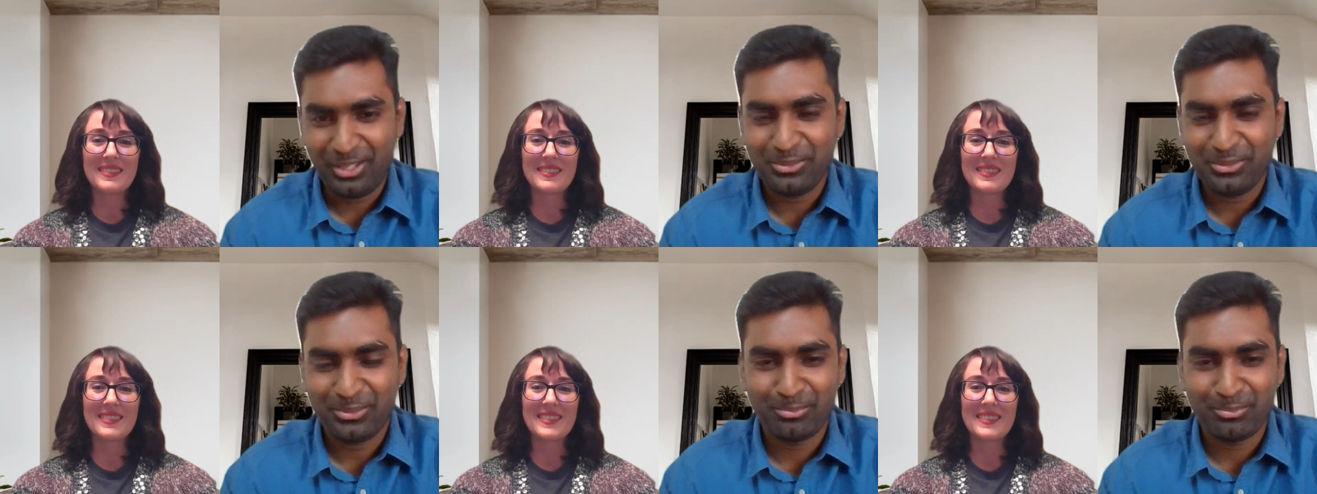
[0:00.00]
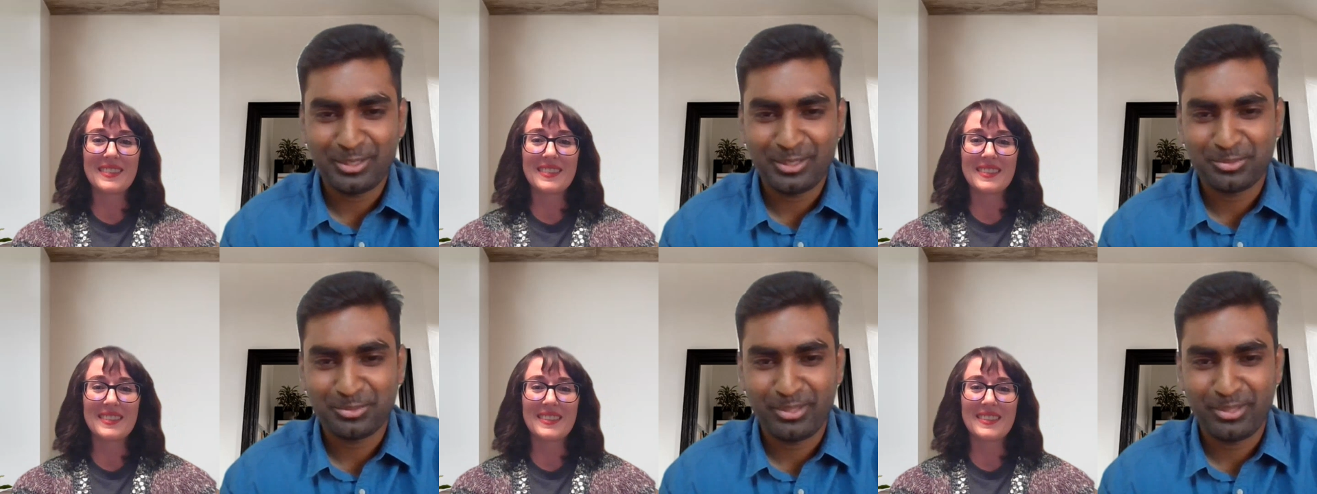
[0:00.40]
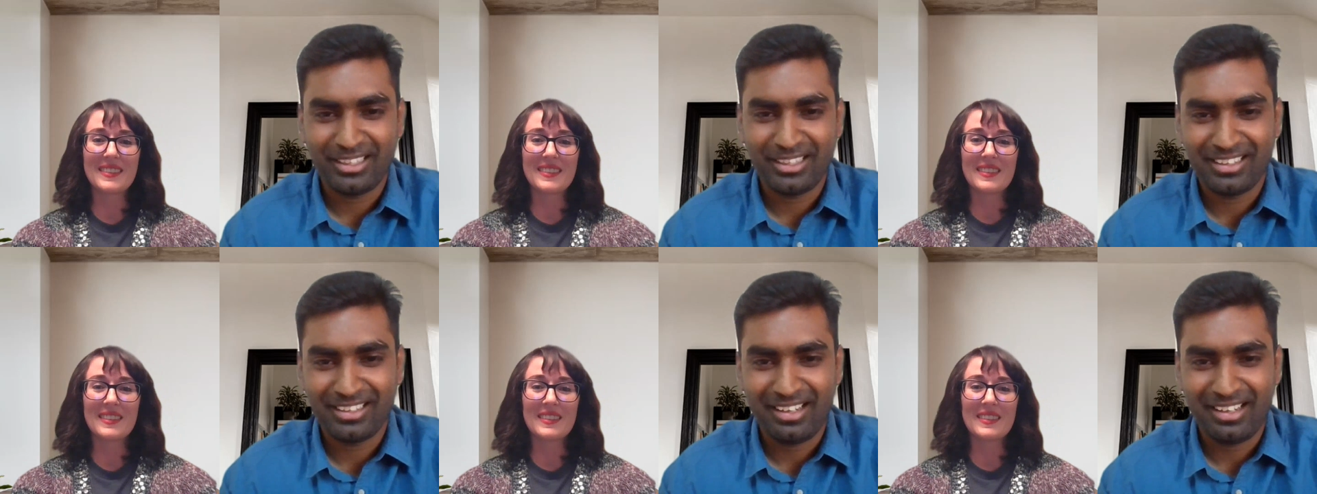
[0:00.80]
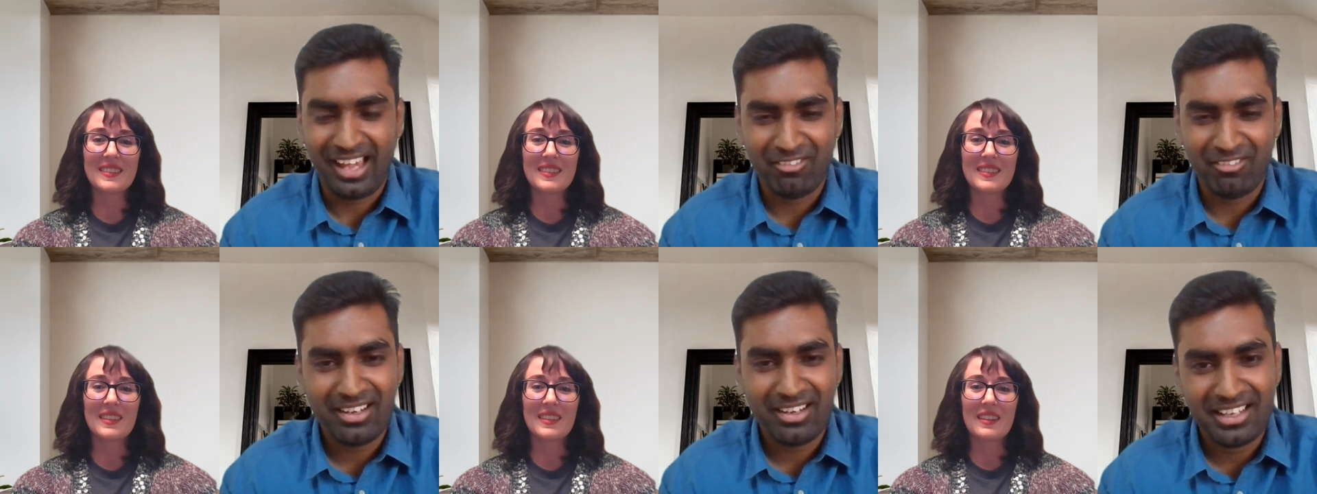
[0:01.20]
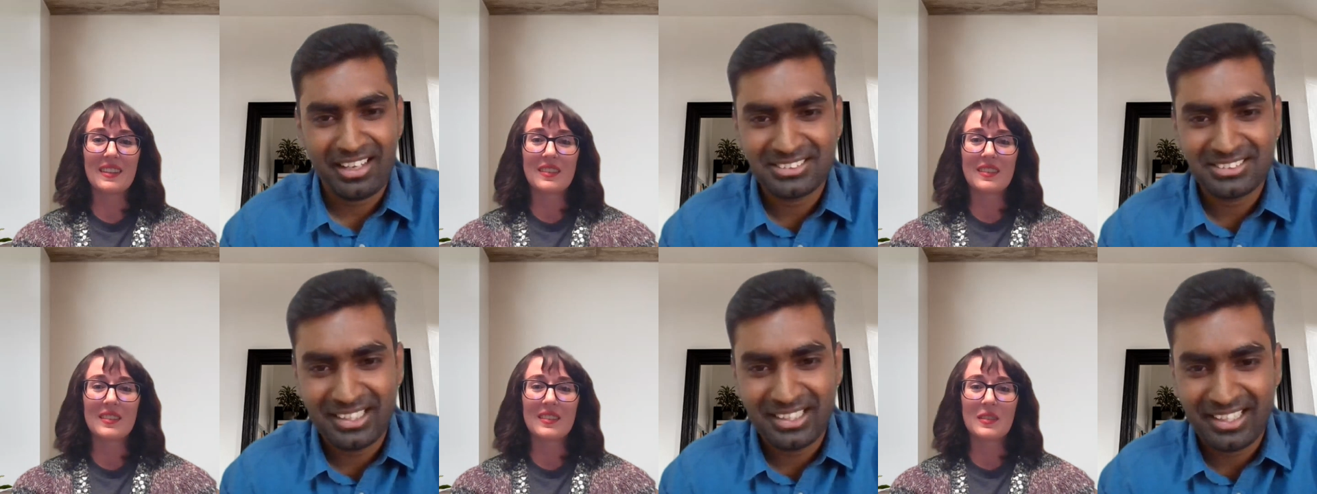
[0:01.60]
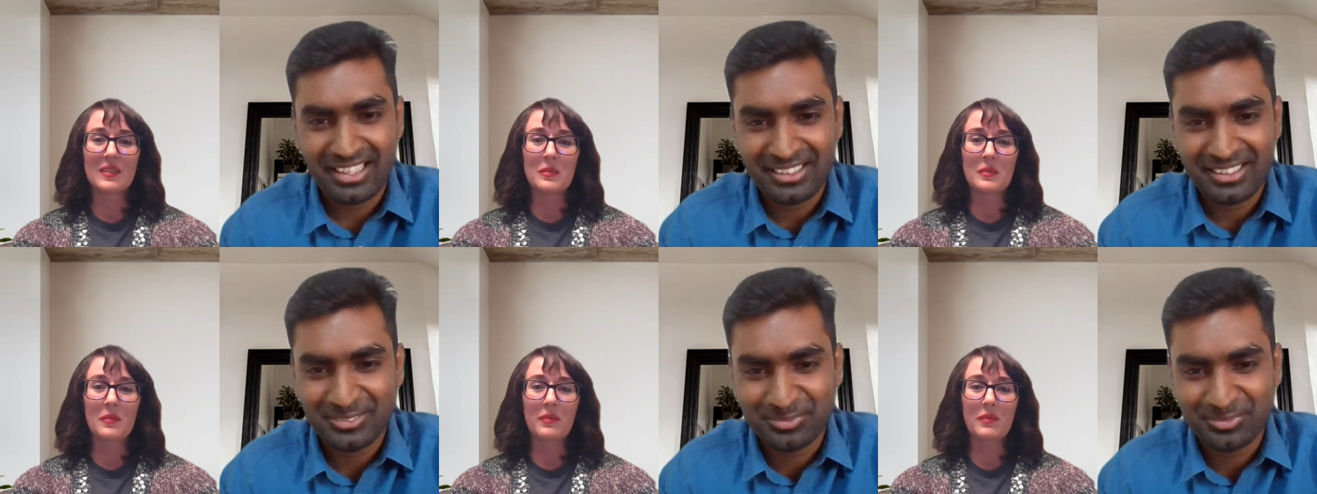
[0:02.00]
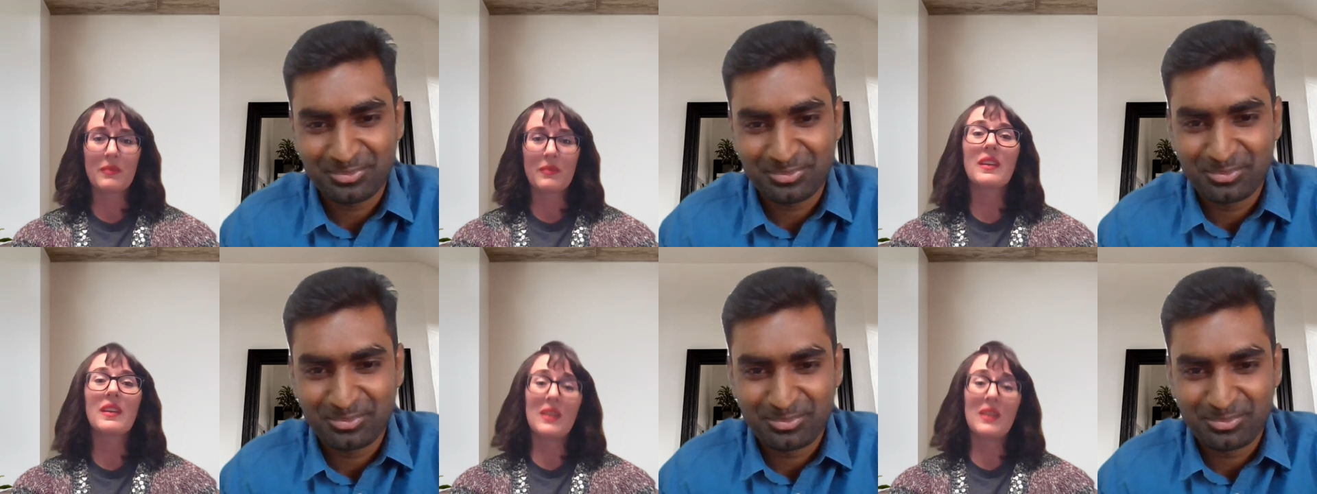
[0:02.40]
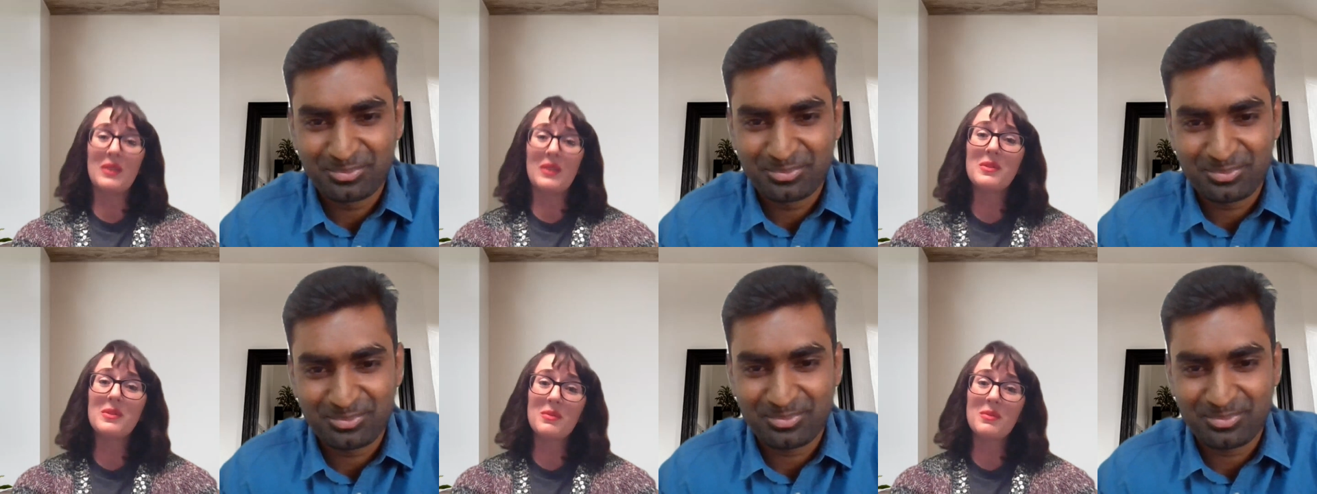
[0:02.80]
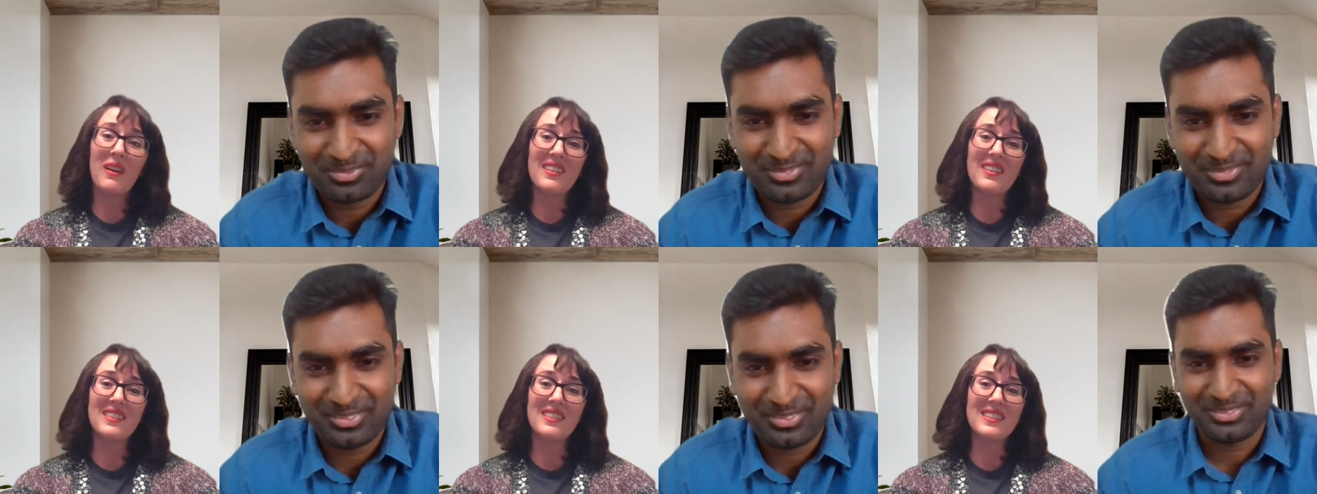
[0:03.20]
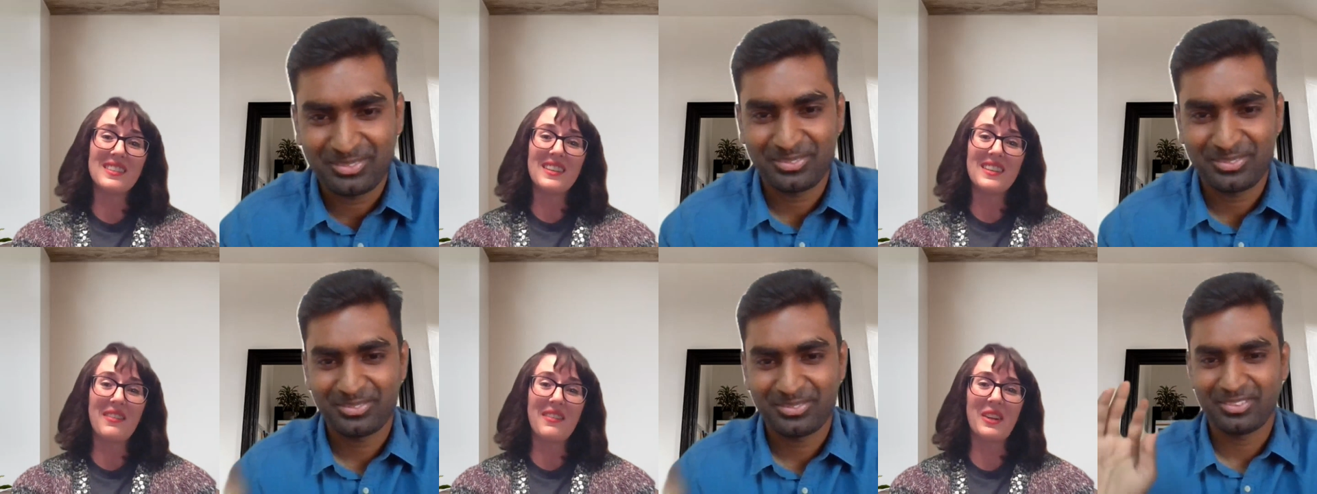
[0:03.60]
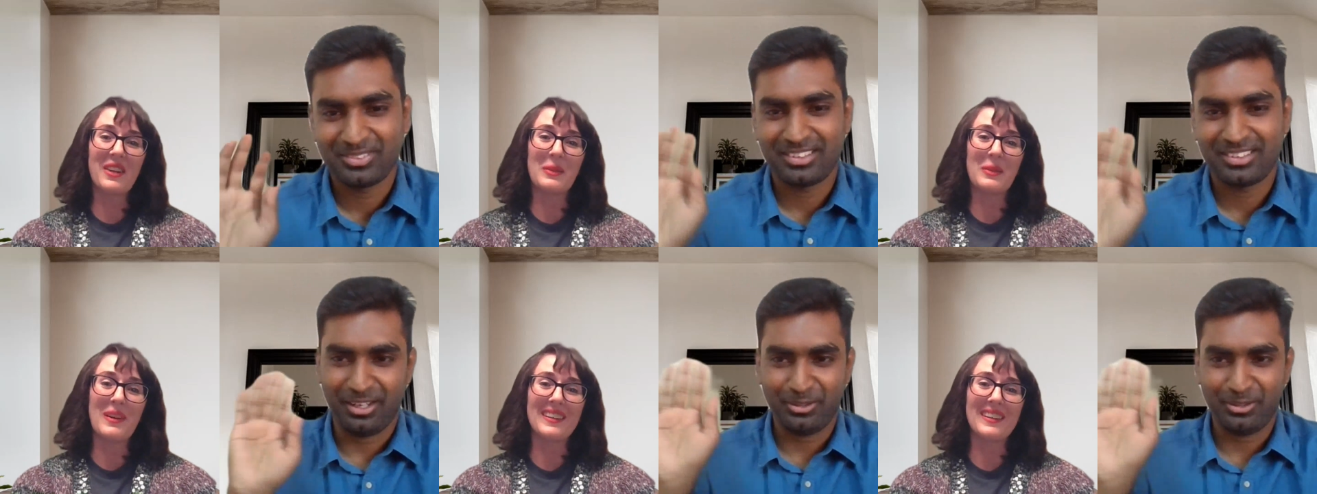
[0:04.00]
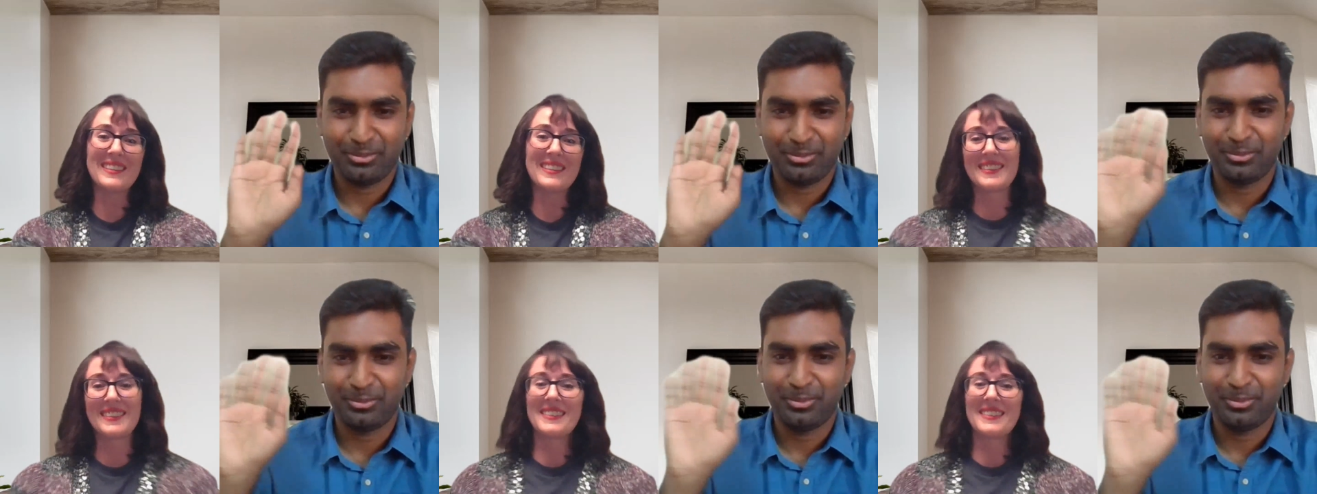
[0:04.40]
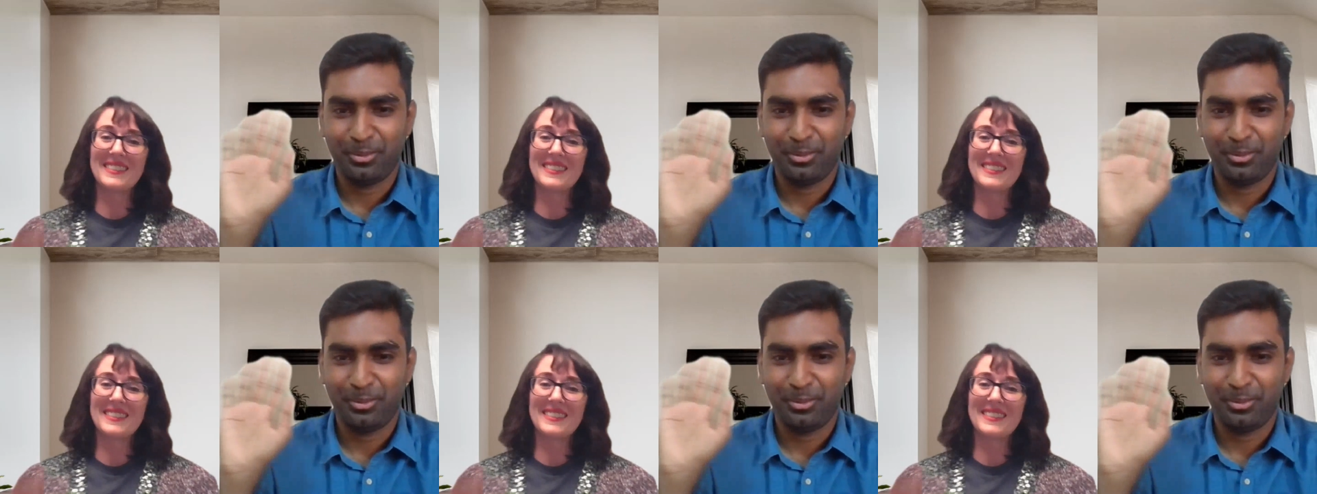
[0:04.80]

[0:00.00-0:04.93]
Speaker 1: Thank you so much, Meghan. Have a nice day.
Speaker 2: You as well. Have a good one.